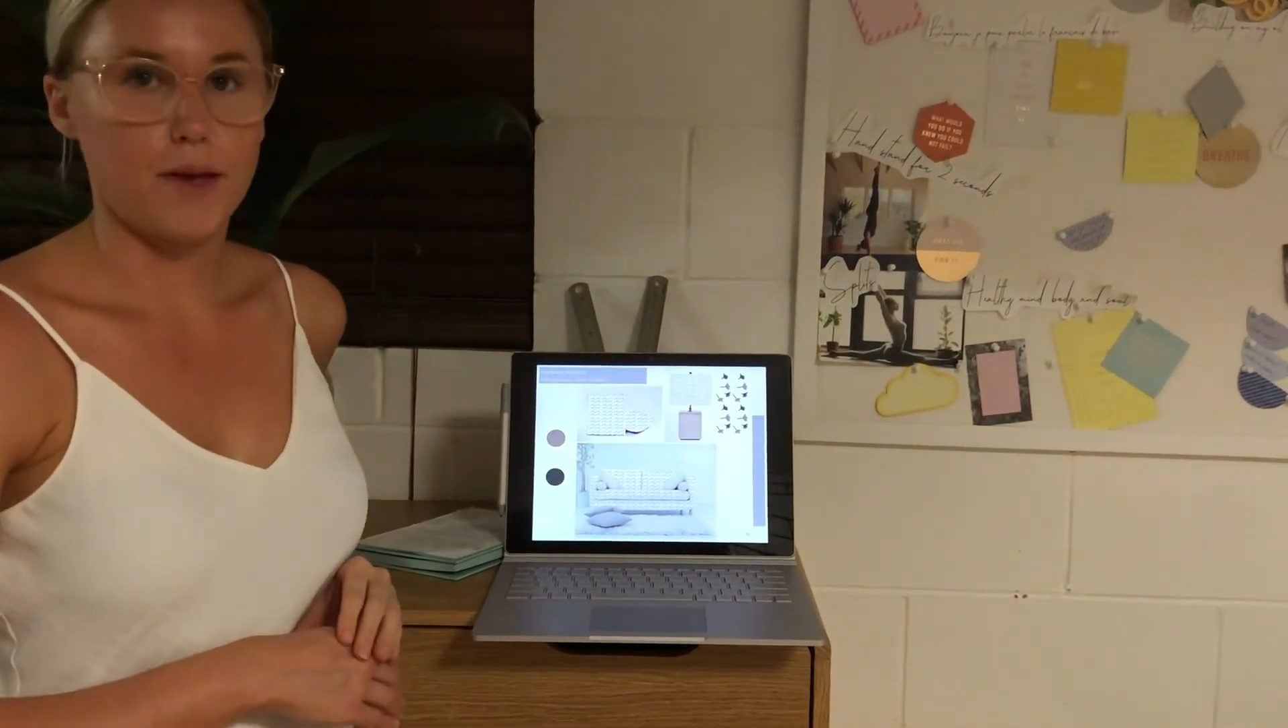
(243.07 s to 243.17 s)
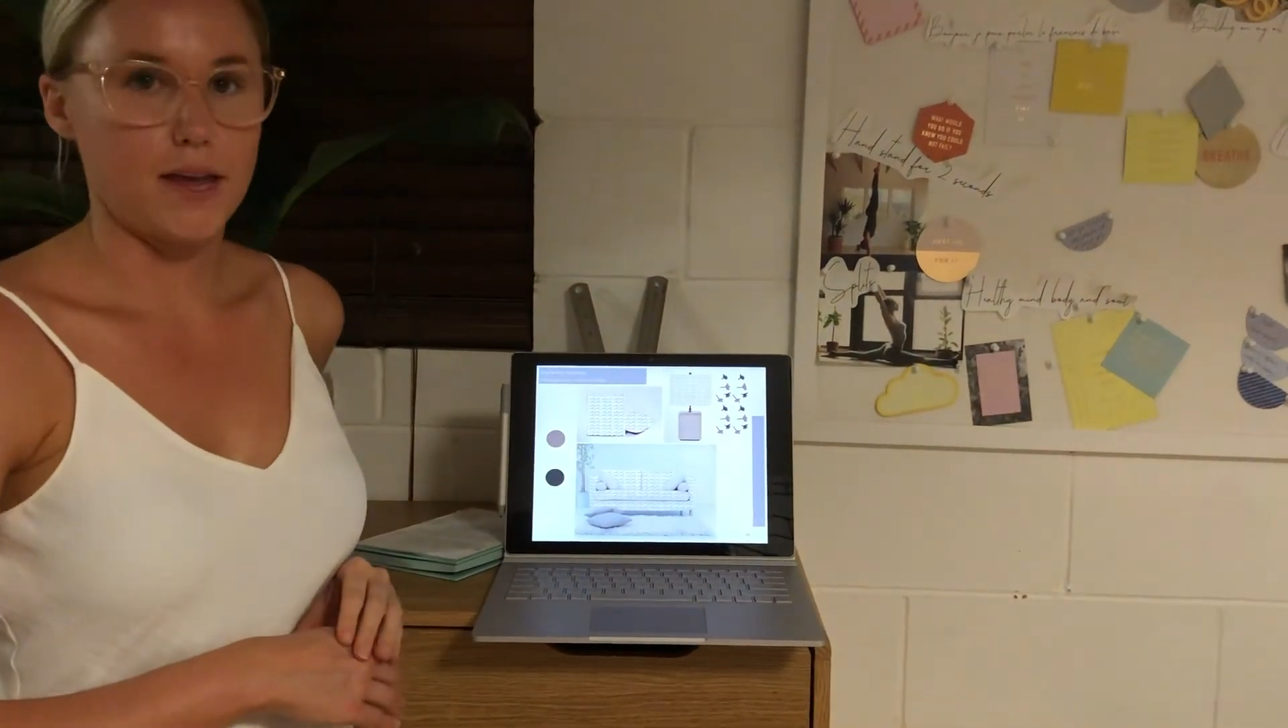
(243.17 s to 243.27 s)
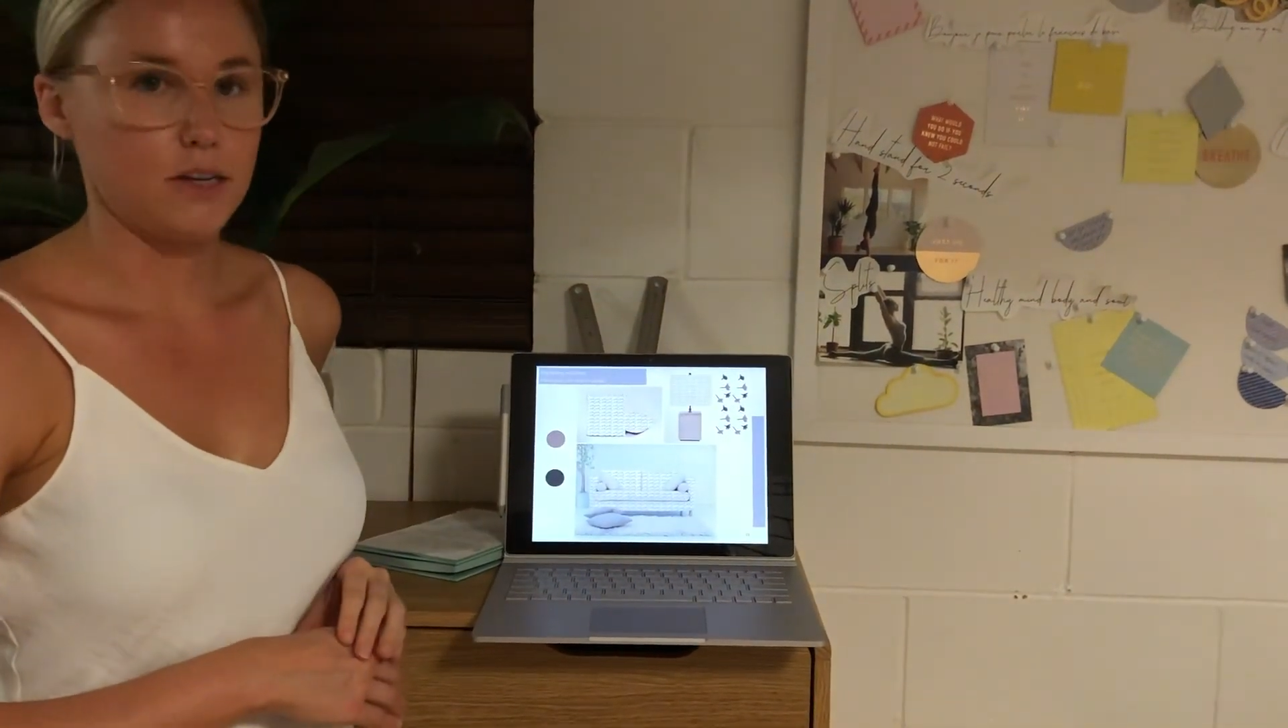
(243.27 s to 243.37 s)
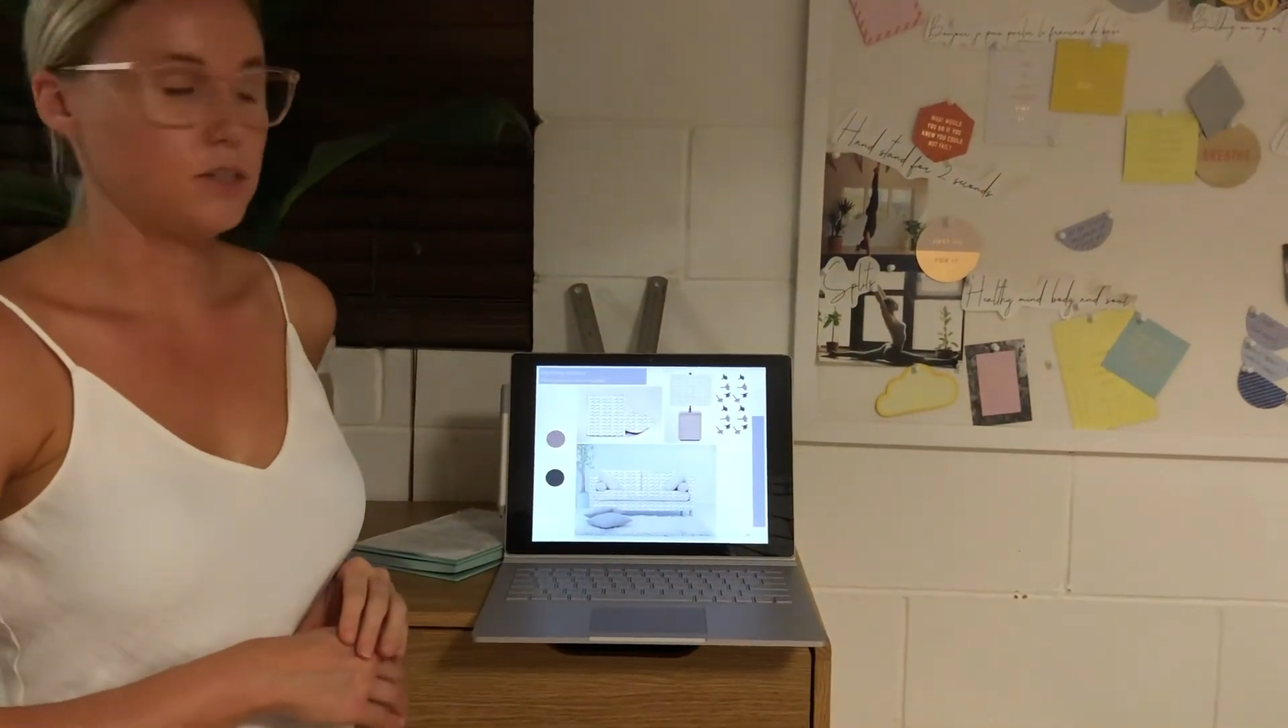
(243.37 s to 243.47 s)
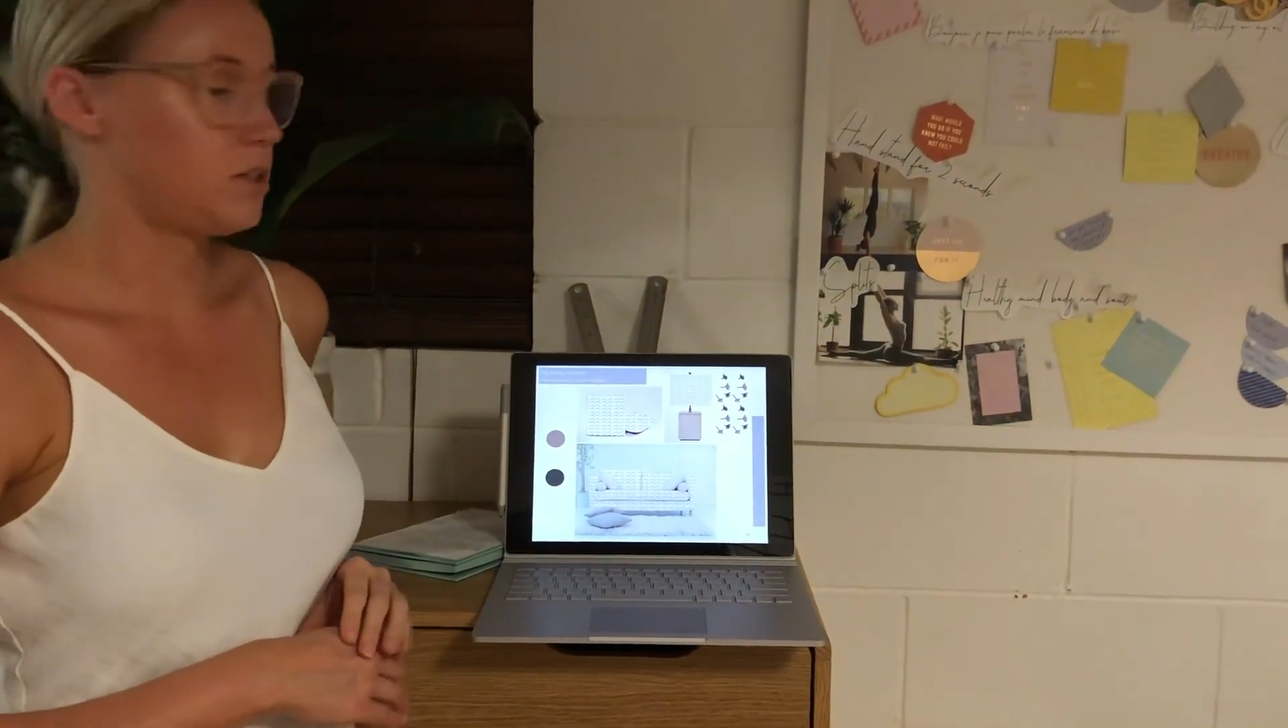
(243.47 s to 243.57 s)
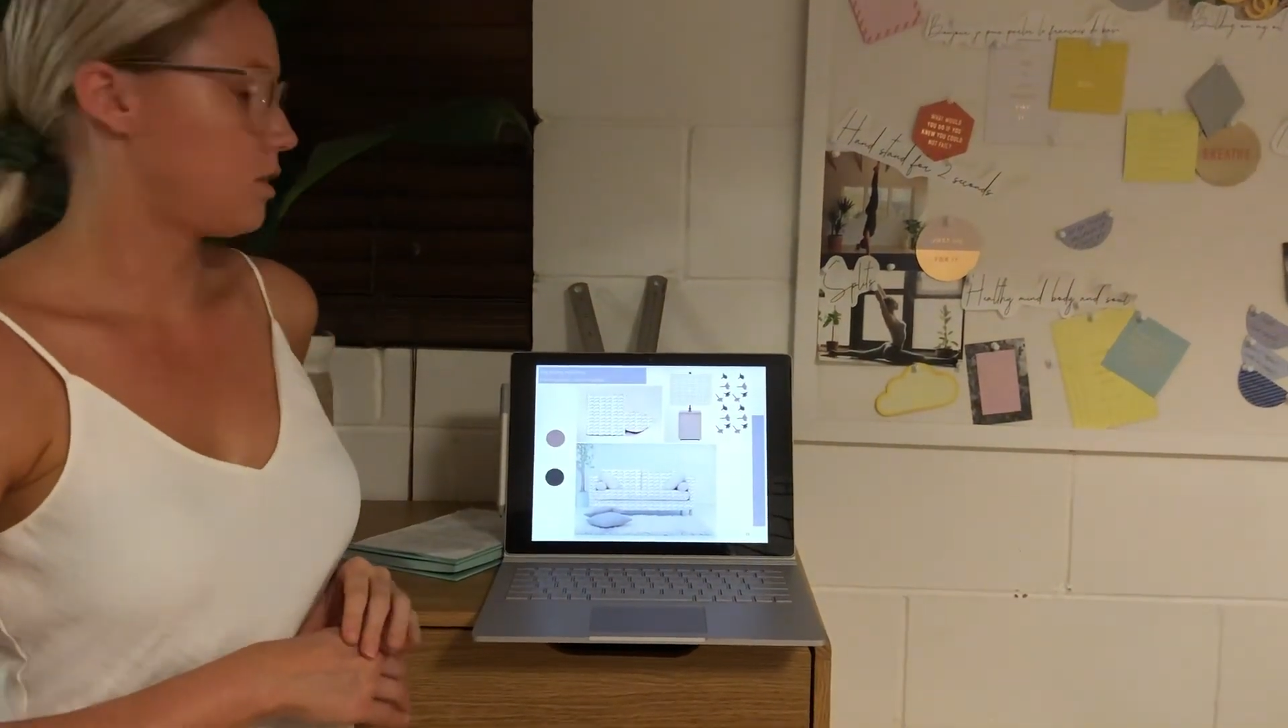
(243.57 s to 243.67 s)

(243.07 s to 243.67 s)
and